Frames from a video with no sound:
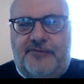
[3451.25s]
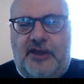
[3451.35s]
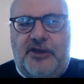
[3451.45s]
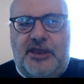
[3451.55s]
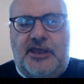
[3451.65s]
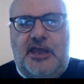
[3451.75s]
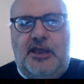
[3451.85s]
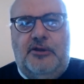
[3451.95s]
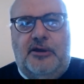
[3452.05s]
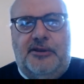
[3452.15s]
very
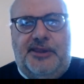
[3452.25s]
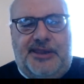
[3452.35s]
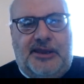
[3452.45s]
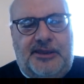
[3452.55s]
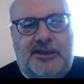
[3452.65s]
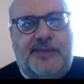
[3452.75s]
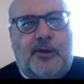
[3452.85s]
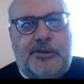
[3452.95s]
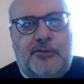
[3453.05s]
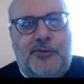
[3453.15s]
keen on selling its model.